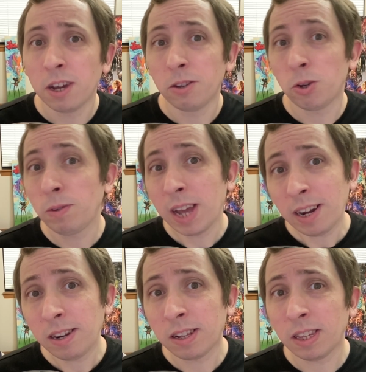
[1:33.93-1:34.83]
so
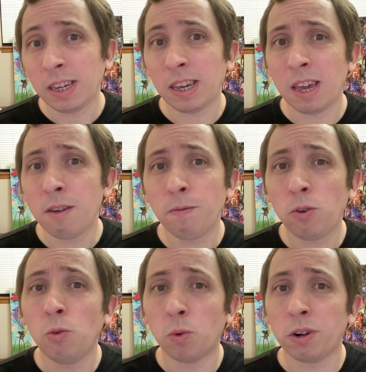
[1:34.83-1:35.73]
technically, if
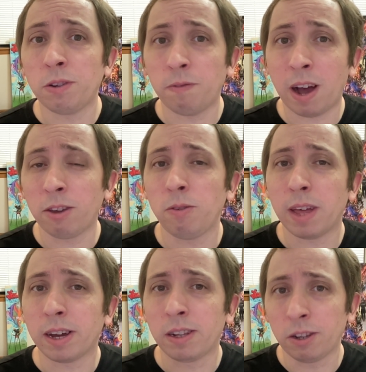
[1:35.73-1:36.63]
you were to value
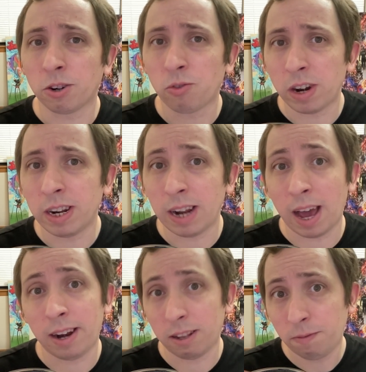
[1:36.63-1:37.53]
that Clear credit
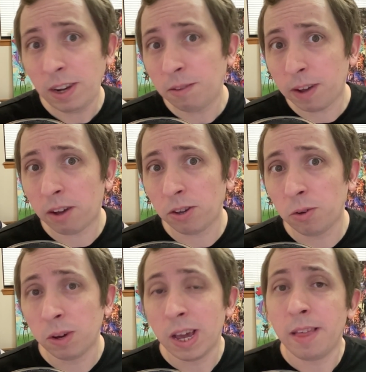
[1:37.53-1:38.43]
at its face
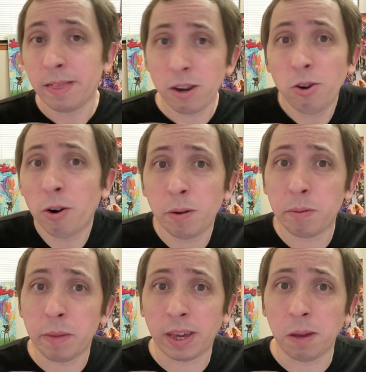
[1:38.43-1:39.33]
value, then you'd already be
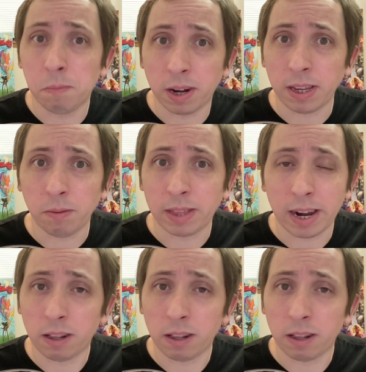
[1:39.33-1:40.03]
making money with that